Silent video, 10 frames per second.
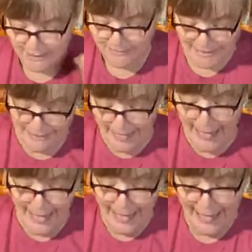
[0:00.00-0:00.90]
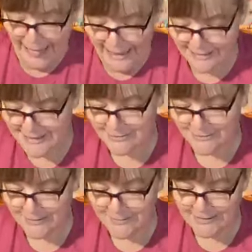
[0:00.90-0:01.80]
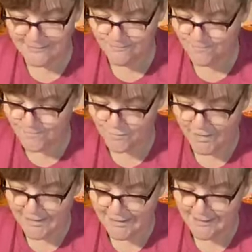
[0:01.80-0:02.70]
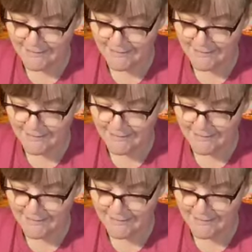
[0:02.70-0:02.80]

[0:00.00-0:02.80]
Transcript: and I'll be like, screaming, running.